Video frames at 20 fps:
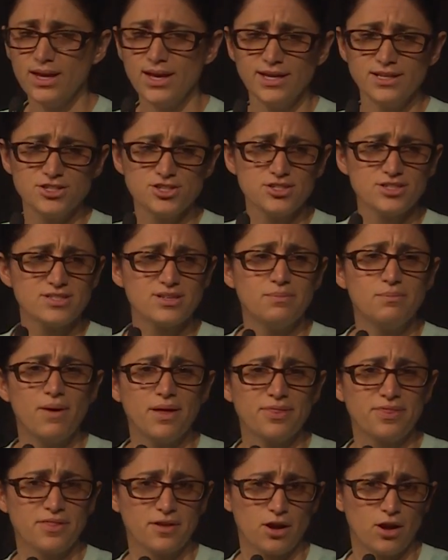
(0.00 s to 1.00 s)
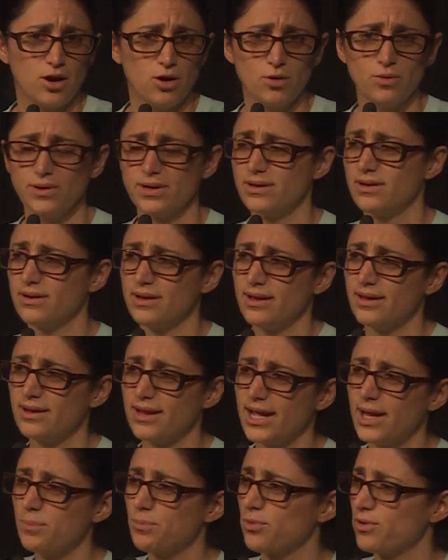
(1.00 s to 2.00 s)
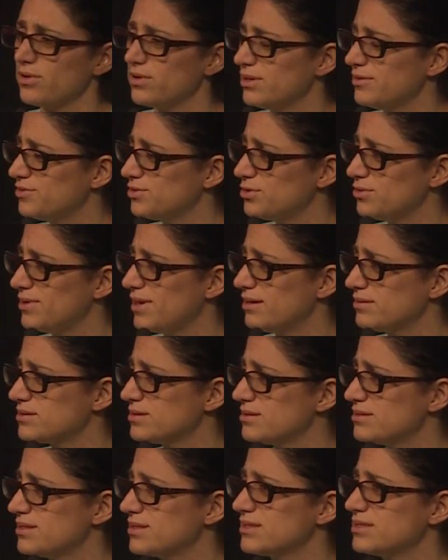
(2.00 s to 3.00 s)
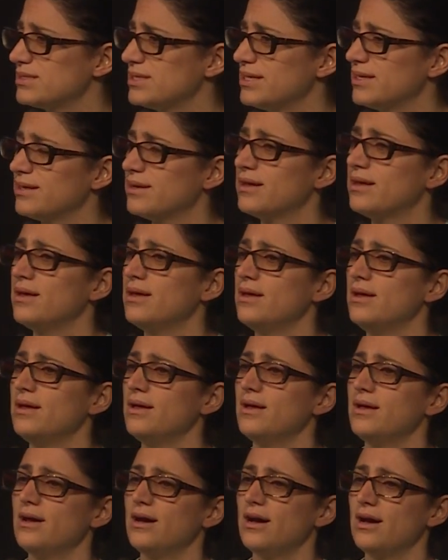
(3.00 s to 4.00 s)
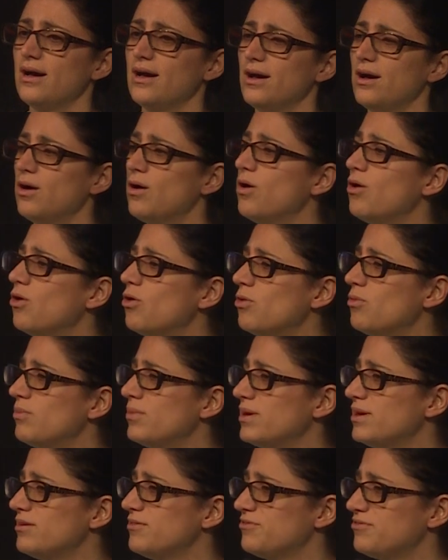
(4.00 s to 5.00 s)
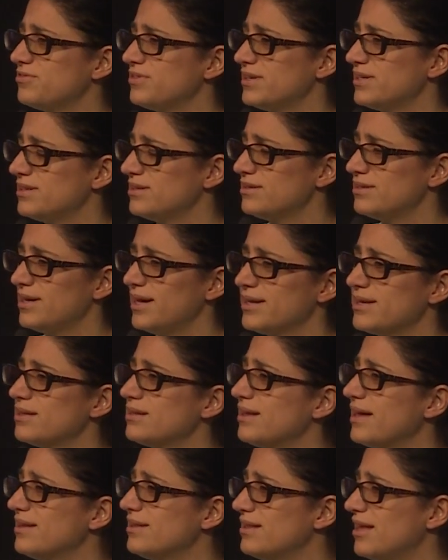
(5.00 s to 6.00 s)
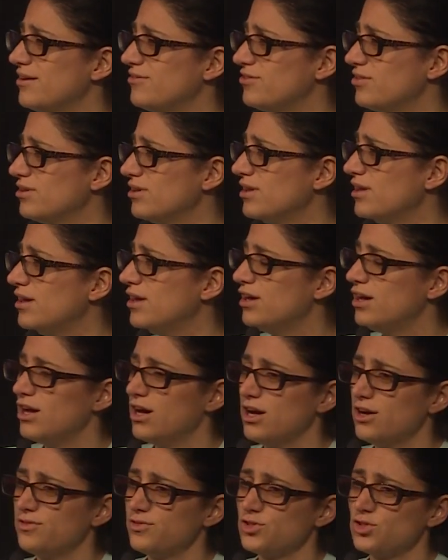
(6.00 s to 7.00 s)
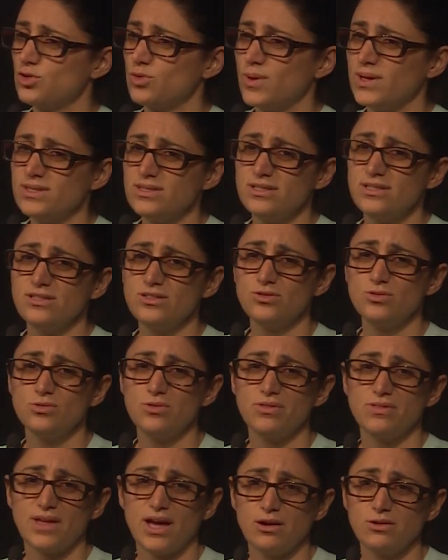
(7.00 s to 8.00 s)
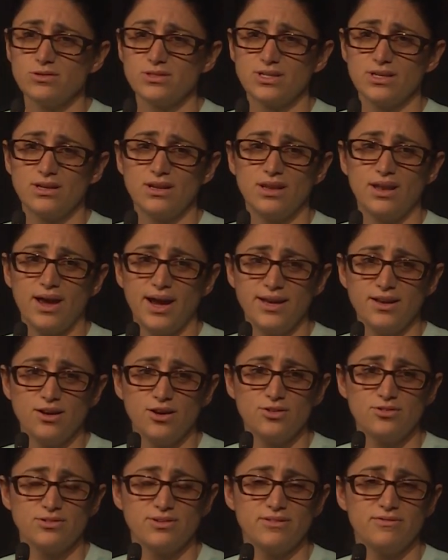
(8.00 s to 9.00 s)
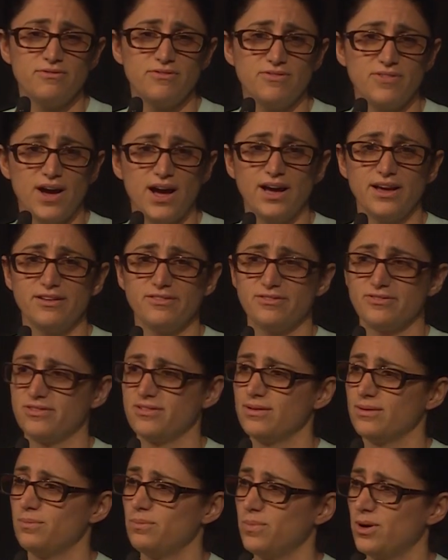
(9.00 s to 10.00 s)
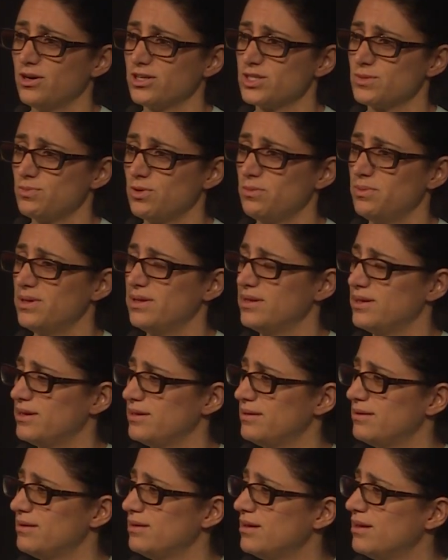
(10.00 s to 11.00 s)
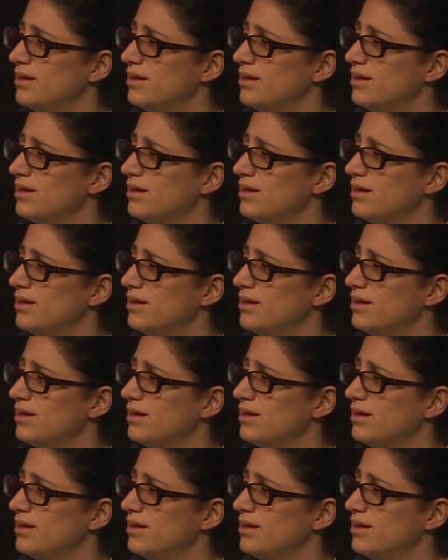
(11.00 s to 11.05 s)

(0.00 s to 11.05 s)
And just a month ago, in April of 2016, a home in Flint had a lead level of 22,905 parts per billion.